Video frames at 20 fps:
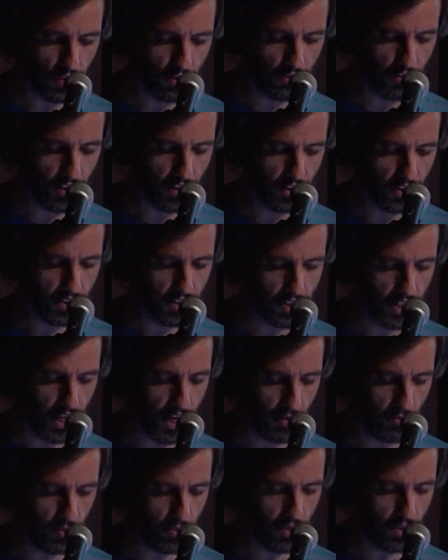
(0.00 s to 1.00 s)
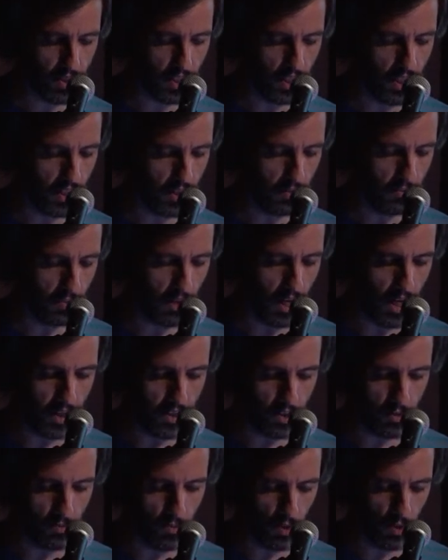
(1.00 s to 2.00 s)
surveillance cameras hidden
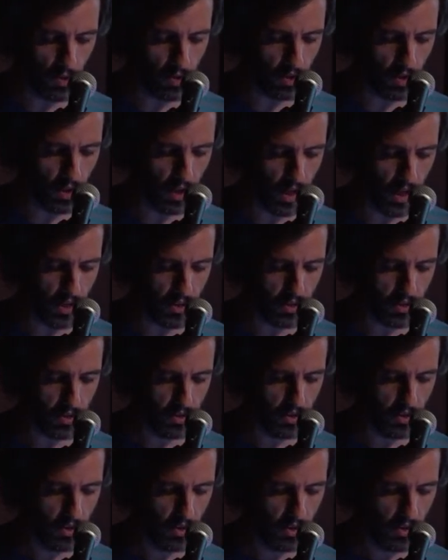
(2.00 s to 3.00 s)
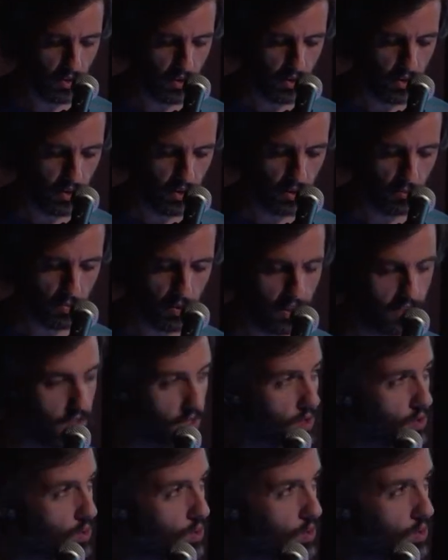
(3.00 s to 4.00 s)
behind smoked glass. He plays
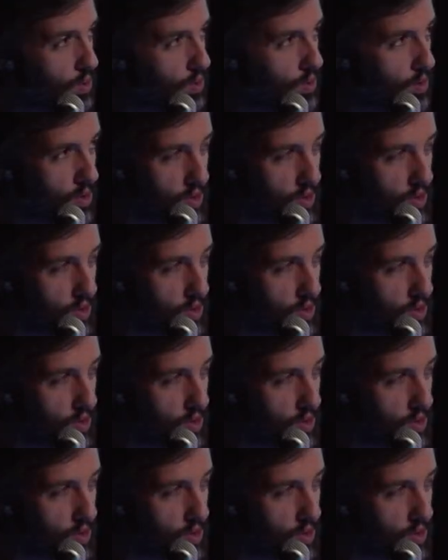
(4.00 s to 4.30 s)
it cool,